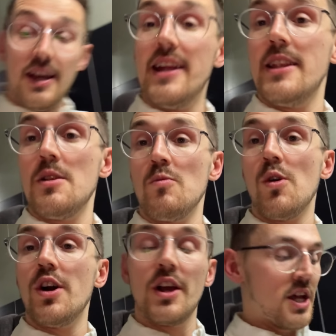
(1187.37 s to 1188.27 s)
and it didn't
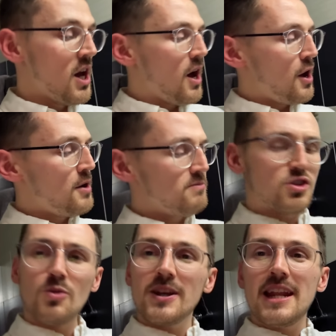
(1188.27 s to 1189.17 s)
work.
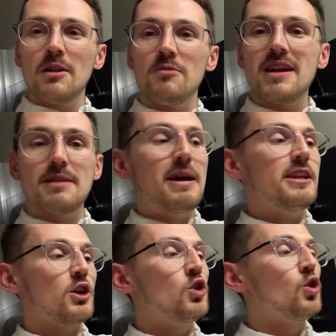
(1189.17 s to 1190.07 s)
So can anyone recommend
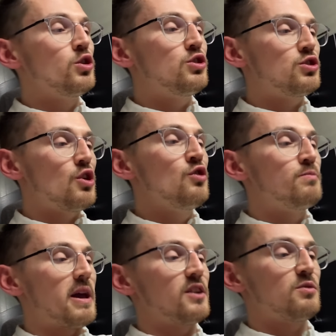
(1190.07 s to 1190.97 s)
a good
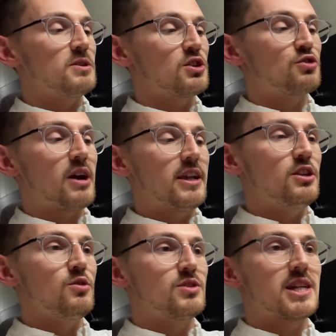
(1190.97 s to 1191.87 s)
toothpaste for me to try and
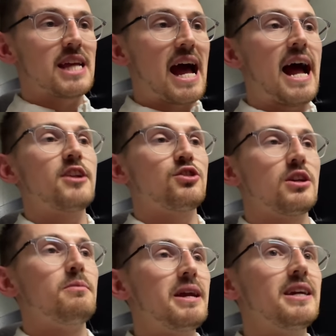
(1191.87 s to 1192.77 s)
use that's actually
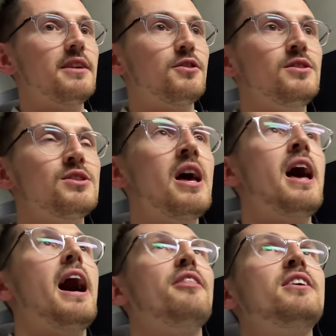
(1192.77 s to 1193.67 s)
going to make a difference?
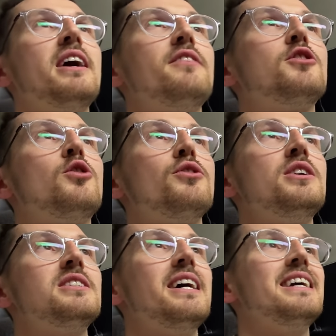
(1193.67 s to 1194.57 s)
I think I have to cut
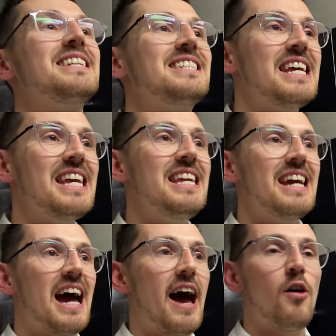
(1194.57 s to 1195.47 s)
things like tea
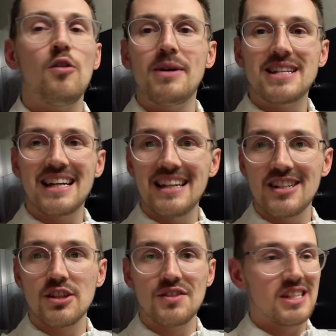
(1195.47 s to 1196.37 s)
out of my diet
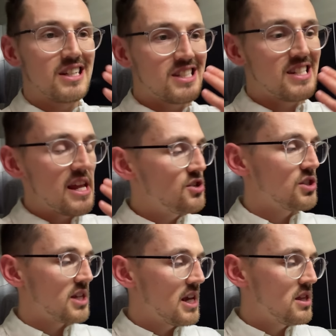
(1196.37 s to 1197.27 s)
because obviously it stains your
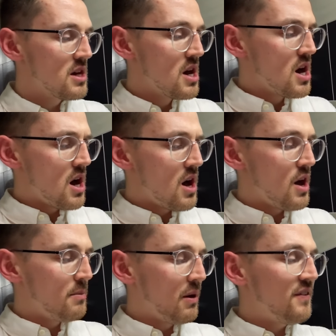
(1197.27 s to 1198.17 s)
teeth.
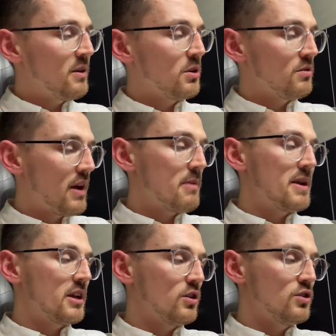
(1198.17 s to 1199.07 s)
But if anyone can
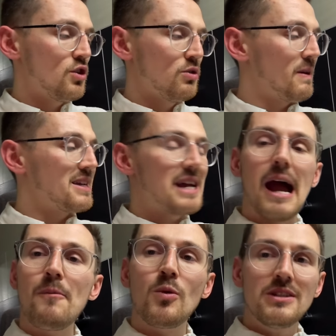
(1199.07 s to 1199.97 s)
recommend a good toothpaste,
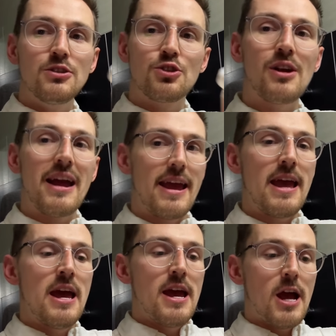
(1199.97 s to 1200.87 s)
I'm willing to try
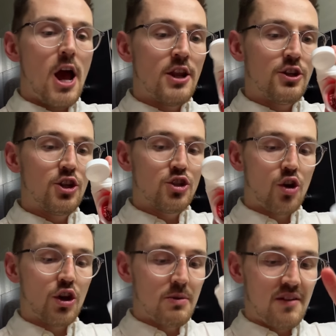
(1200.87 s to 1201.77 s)
it and
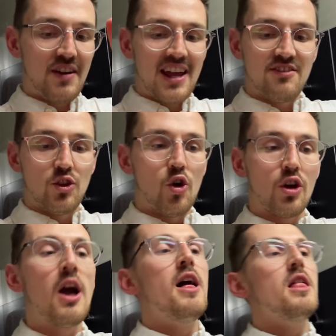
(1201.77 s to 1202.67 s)
document via the vlog